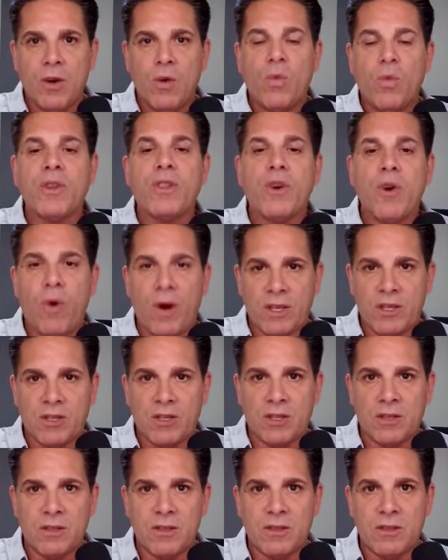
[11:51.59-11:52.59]
with
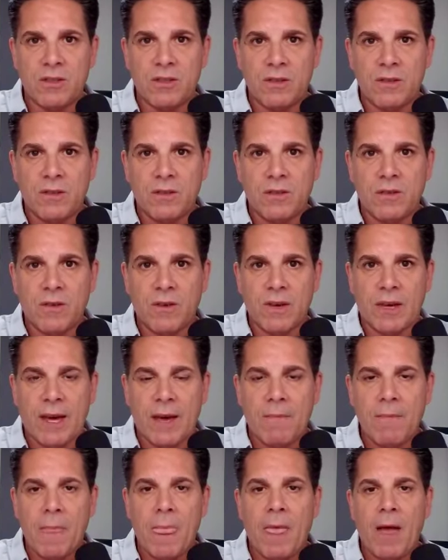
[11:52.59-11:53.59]
questions,
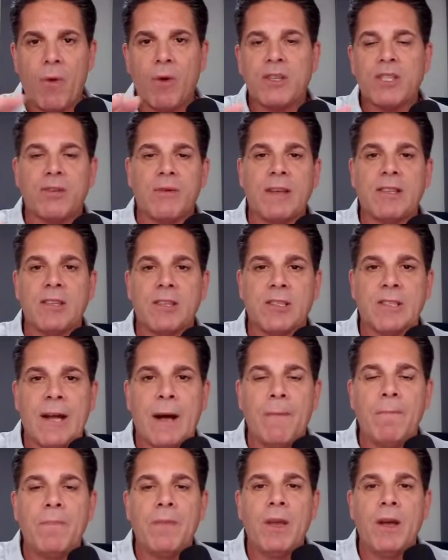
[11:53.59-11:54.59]
okay? I want you to write this
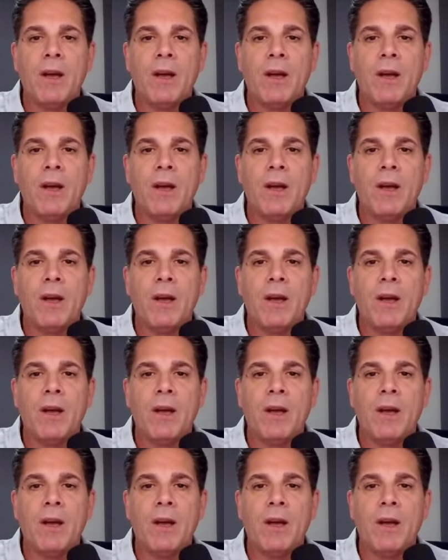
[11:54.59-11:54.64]
down.